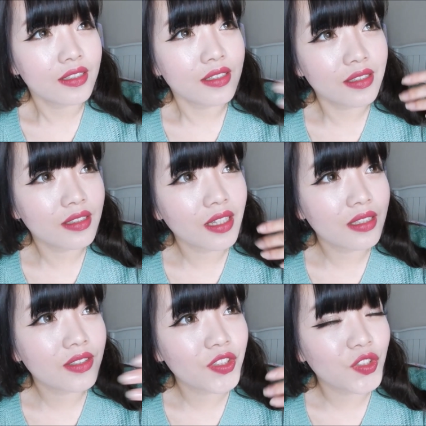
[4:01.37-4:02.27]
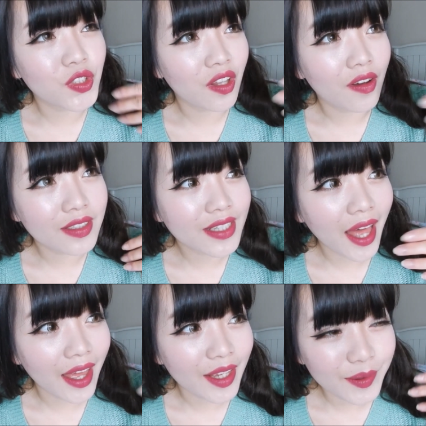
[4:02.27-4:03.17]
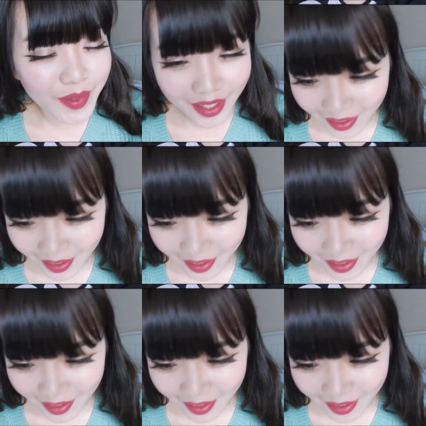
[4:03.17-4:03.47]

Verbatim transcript: this is taking such a long time.